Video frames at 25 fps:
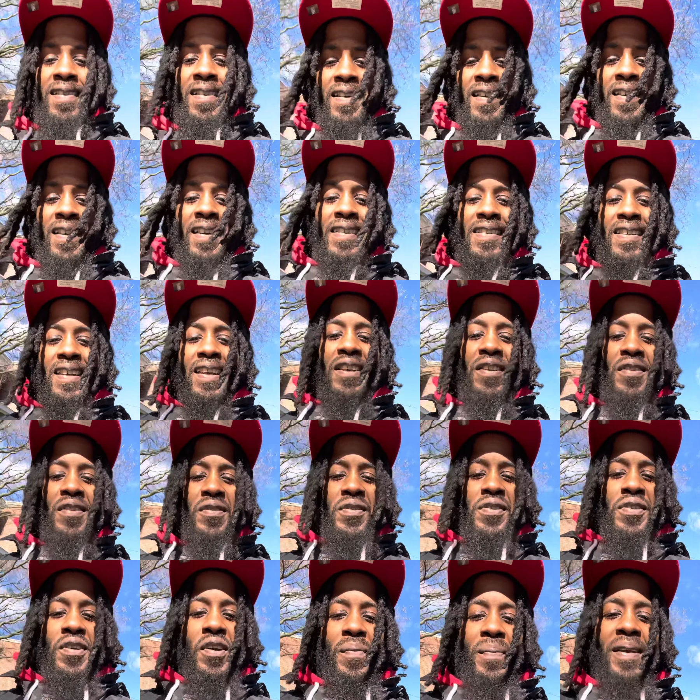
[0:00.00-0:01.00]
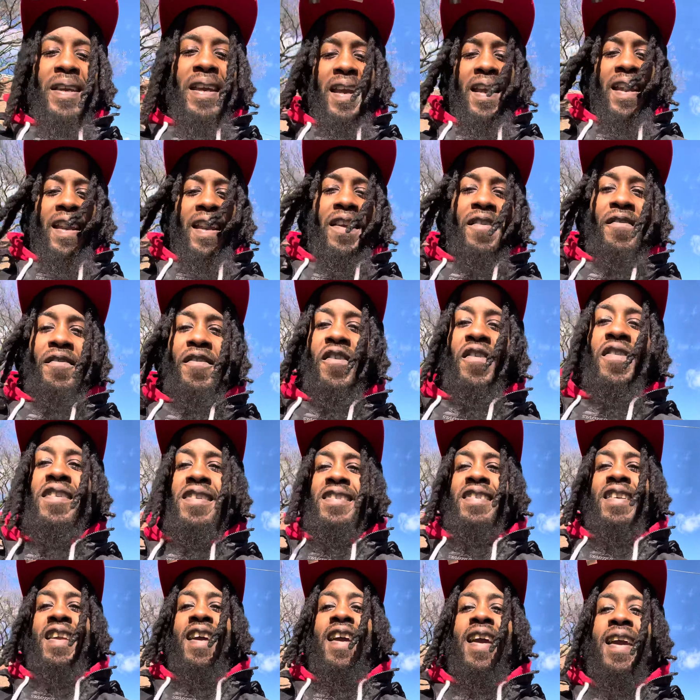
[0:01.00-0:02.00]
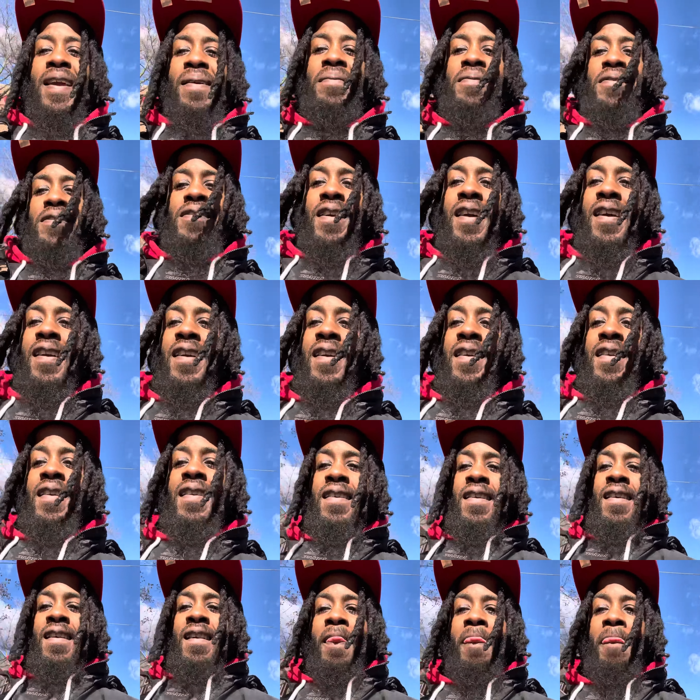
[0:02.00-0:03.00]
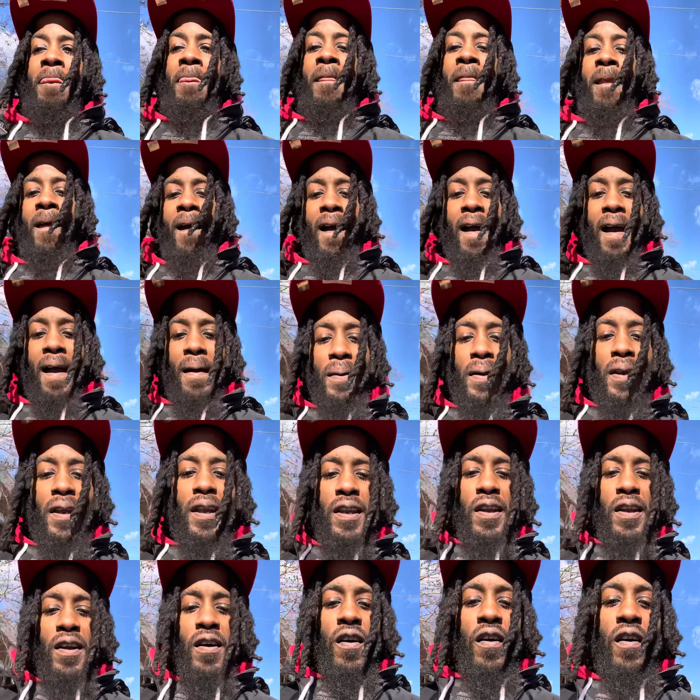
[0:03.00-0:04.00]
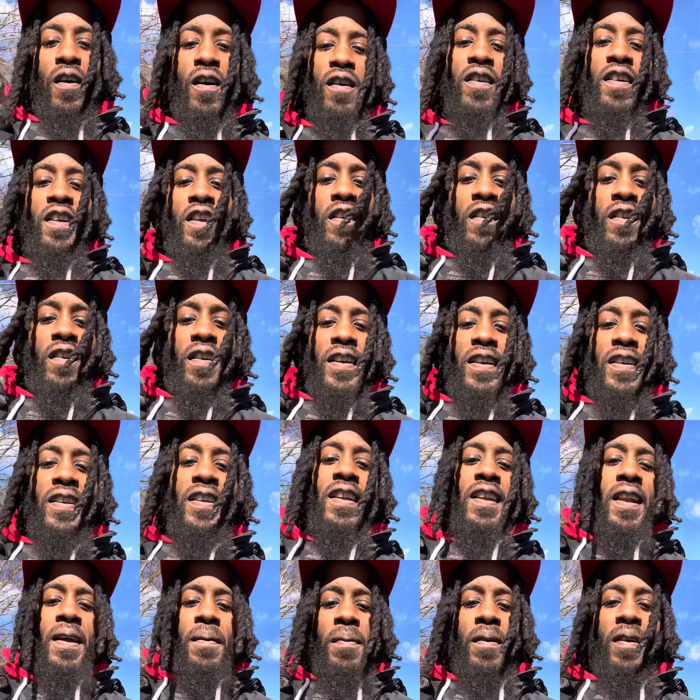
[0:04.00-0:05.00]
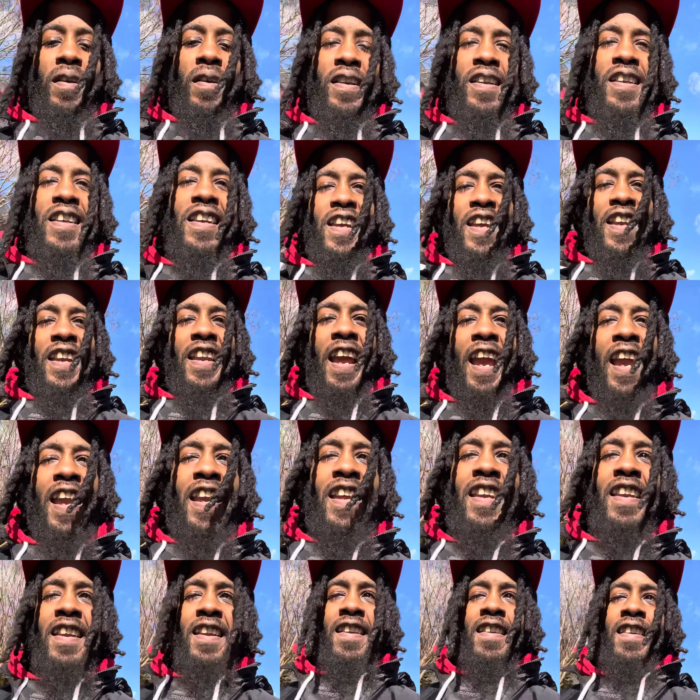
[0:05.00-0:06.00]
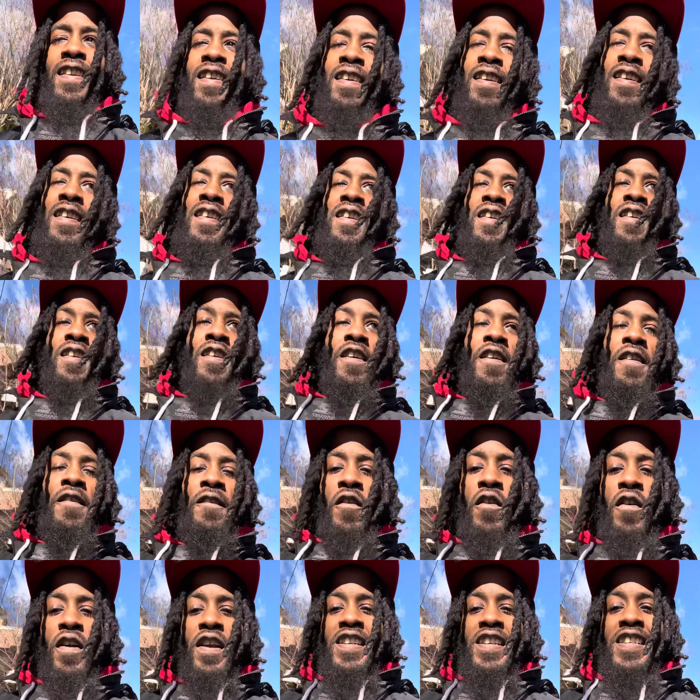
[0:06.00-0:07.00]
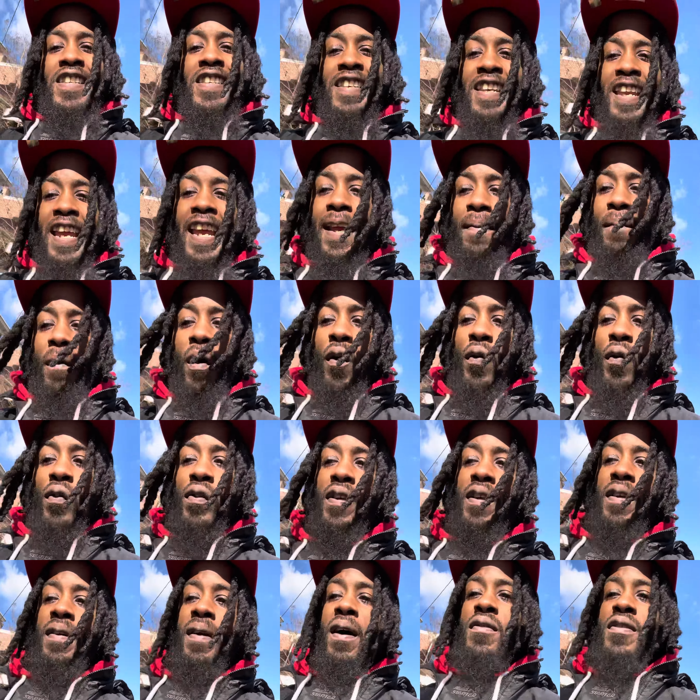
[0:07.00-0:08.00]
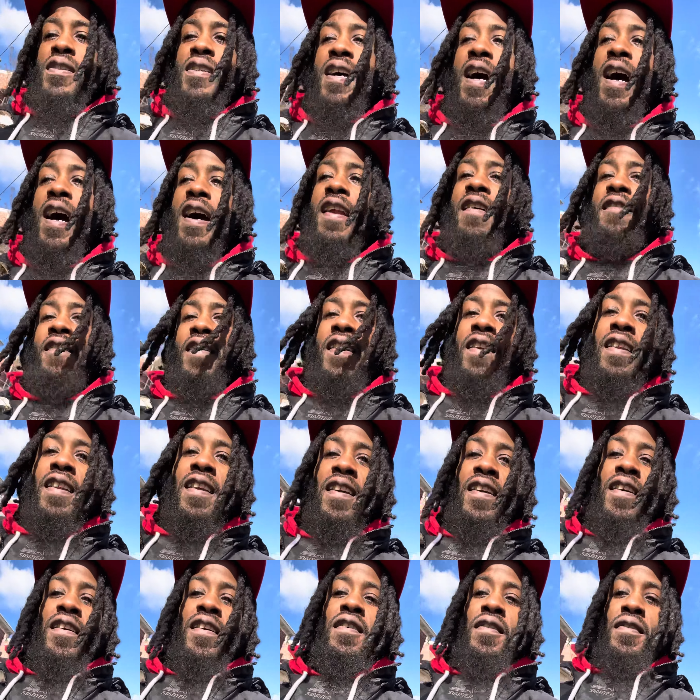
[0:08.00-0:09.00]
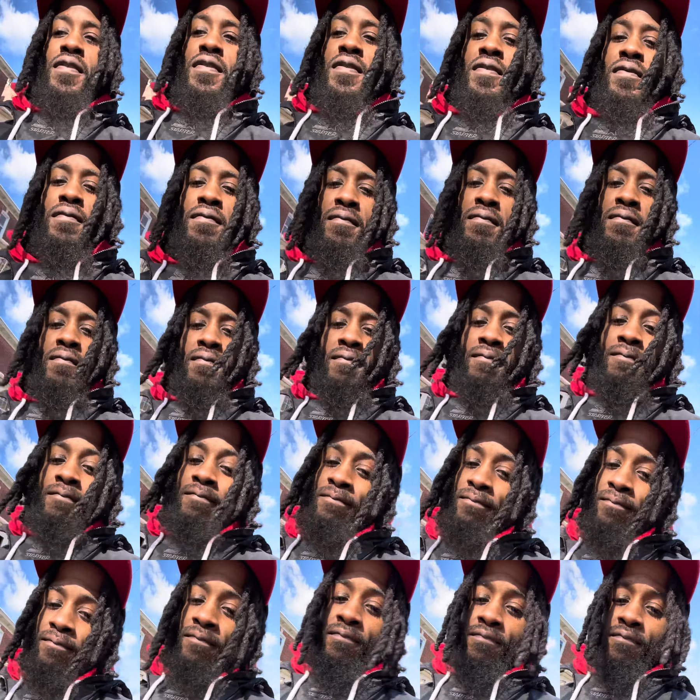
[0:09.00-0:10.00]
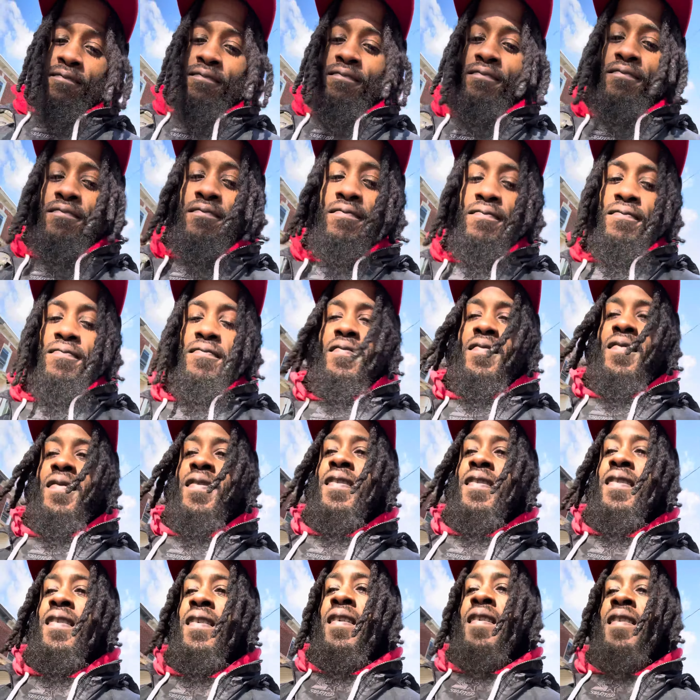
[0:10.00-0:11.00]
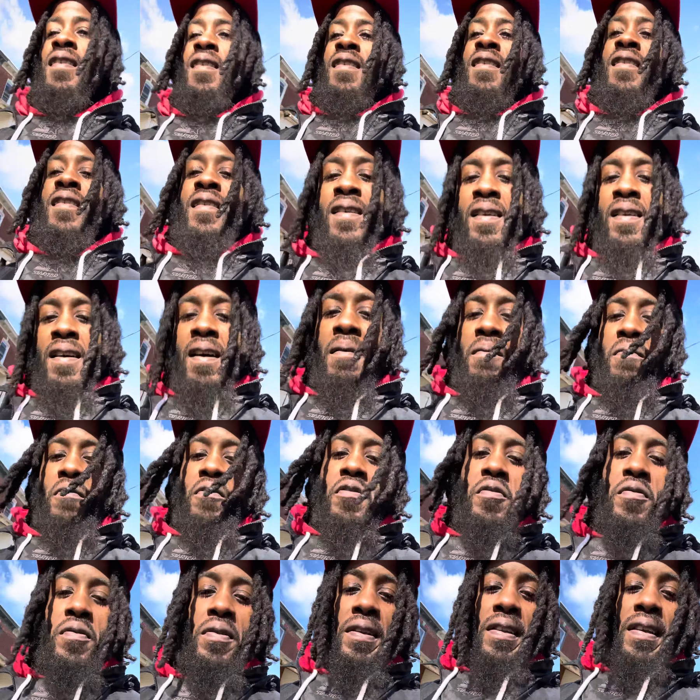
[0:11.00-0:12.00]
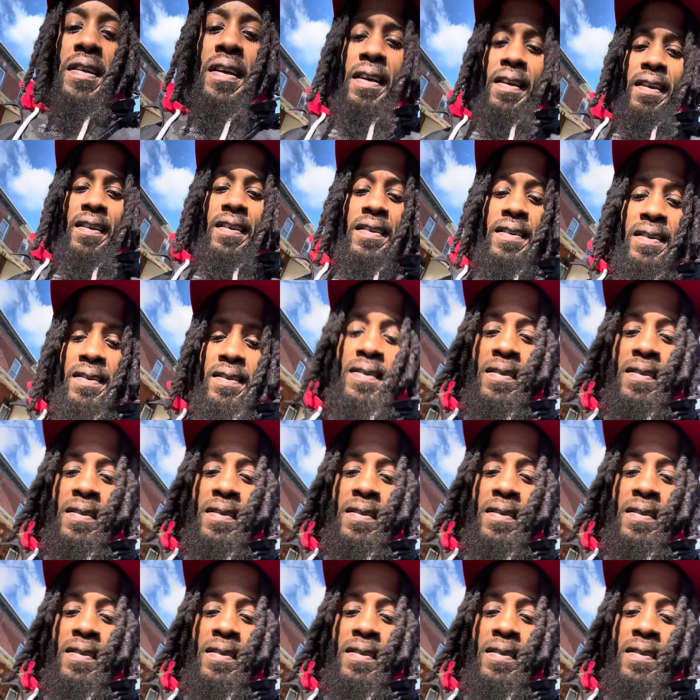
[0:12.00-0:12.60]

He said, you shall be hated for his name's sake. How many of y'all are literally deliberately getting hated for his name only, outside of anything else? Hmm. I'm cool with that.